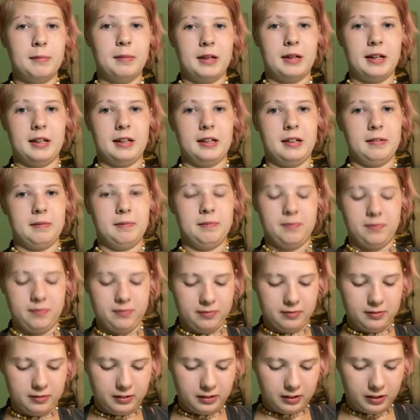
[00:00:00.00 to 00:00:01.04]
I
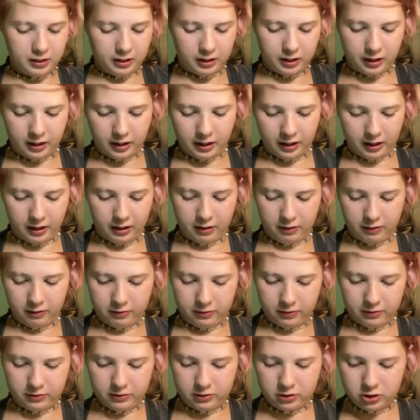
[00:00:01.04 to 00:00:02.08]
have
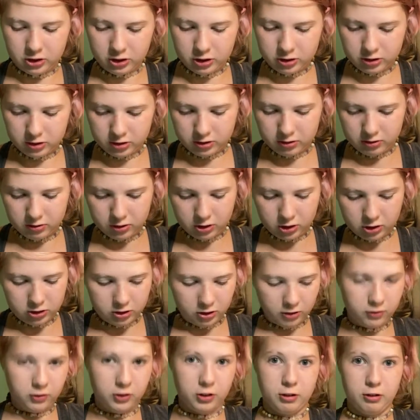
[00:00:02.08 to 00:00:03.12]
just a
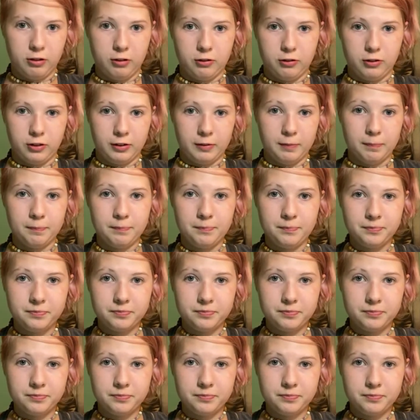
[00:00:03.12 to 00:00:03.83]
few of them.